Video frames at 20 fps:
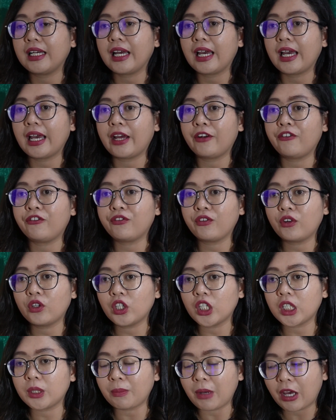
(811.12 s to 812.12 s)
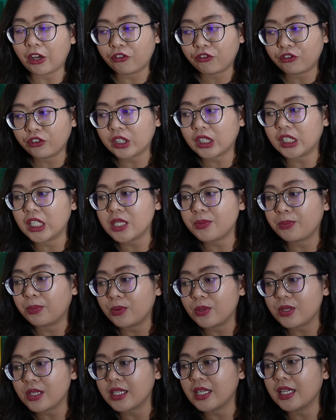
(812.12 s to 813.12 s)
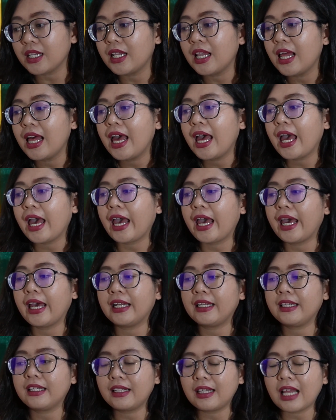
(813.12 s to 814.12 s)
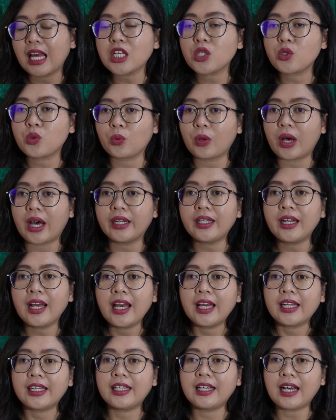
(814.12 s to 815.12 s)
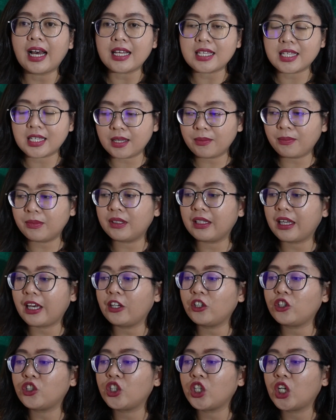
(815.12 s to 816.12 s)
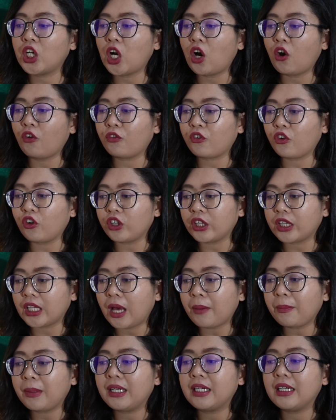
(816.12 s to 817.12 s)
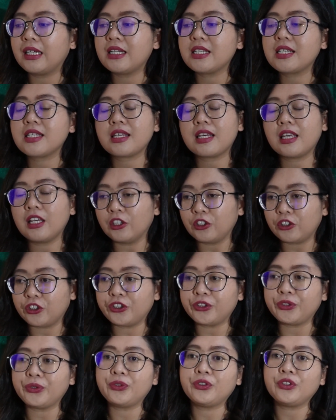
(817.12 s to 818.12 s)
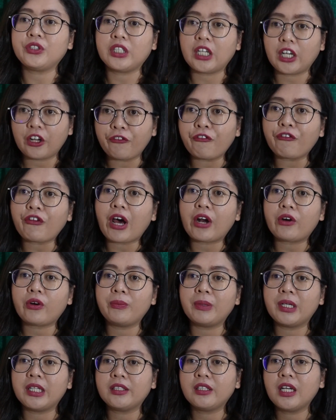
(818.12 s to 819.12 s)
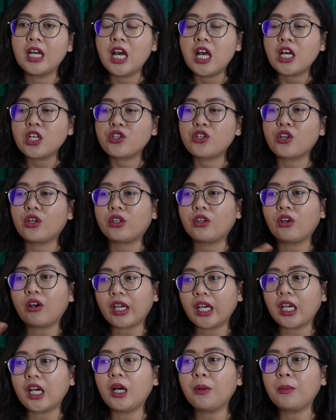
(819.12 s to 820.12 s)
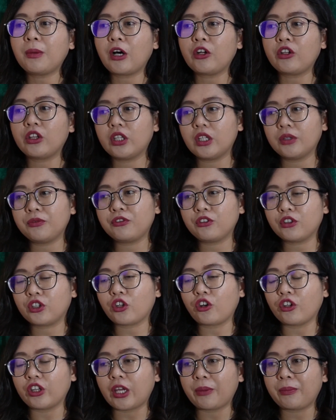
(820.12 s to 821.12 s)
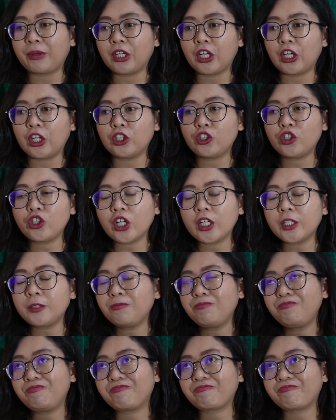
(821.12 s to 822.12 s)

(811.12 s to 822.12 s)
and followed by food disposal, and the last one, the assimilation of contaminants into the environment. So talking about the food contamination,